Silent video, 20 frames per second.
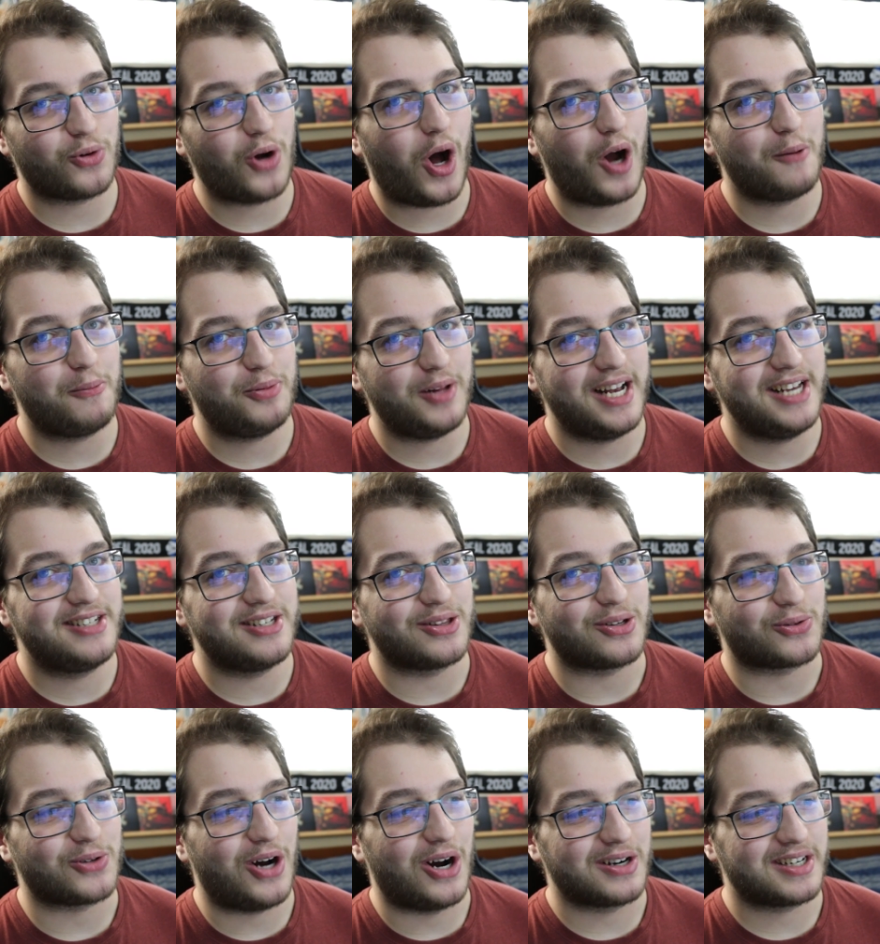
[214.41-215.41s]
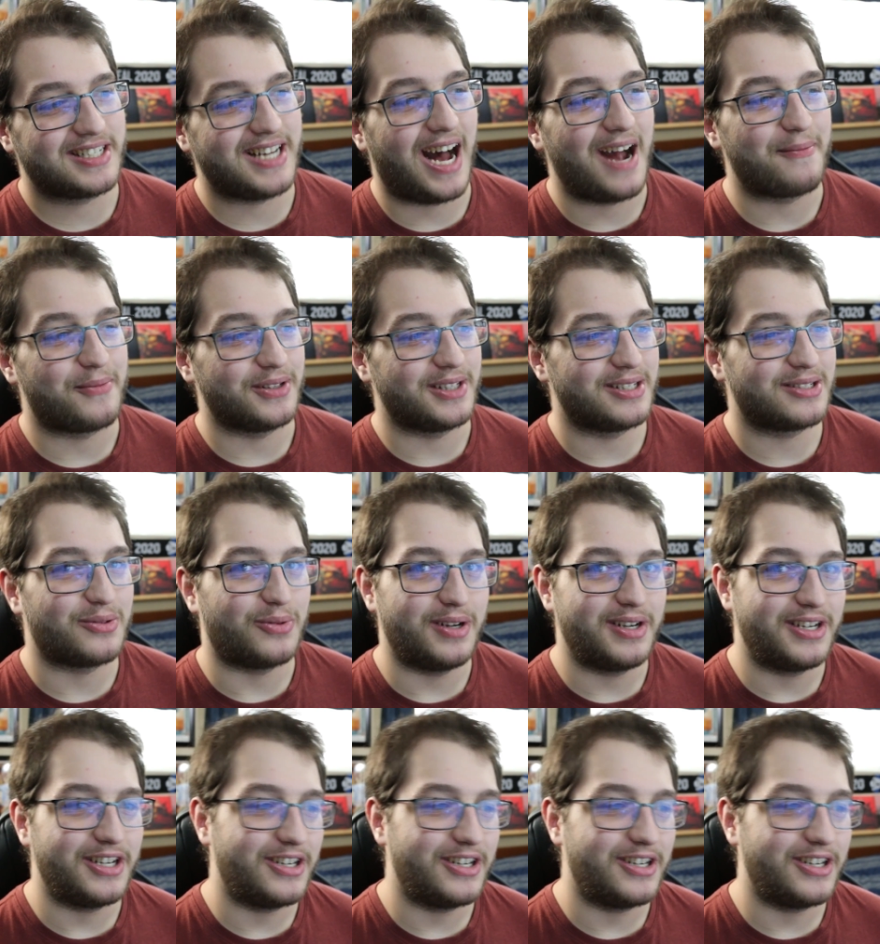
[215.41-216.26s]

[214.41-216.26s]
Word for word: wrong place at the wrong time for this one,